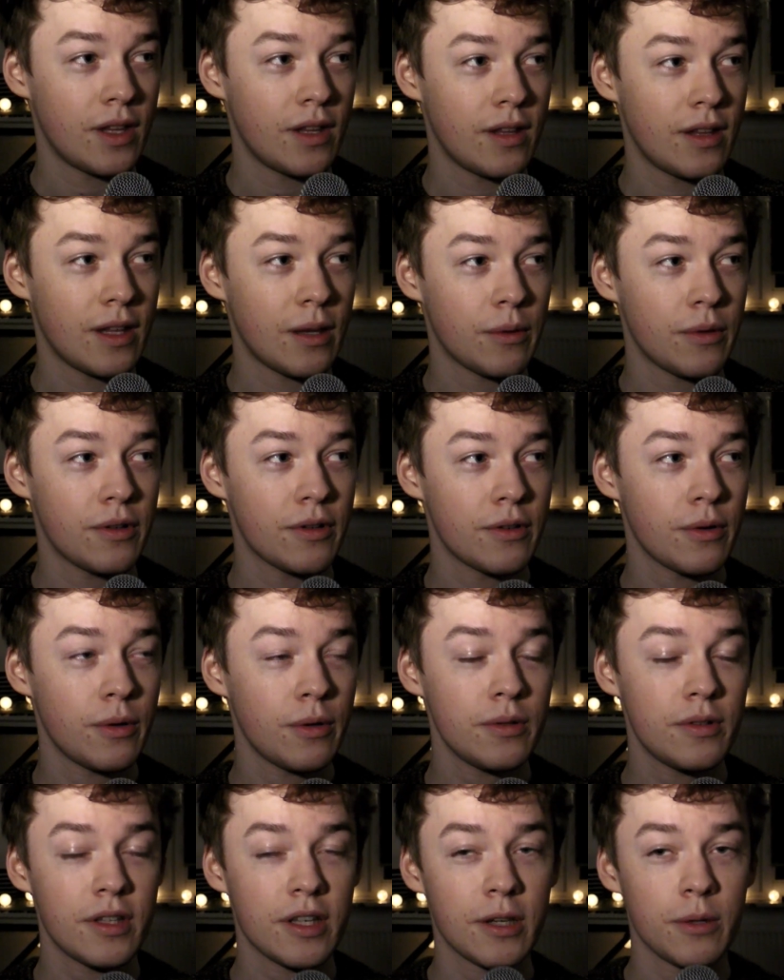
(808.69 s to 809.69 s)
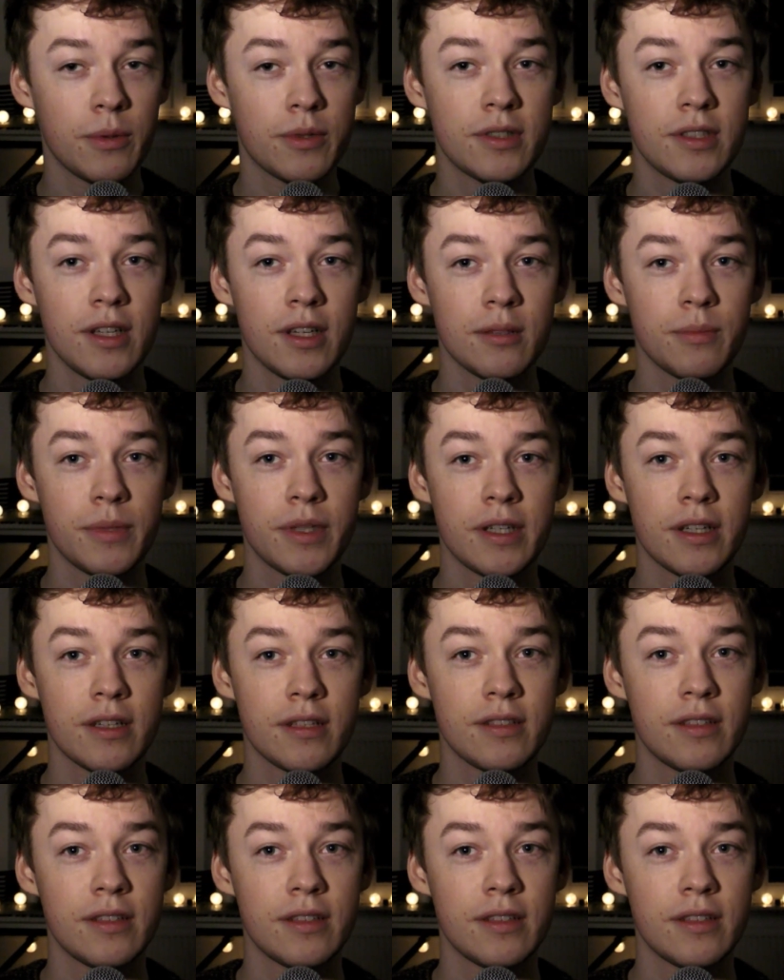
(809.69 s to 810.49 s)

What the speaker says: Now, this whole thing was done because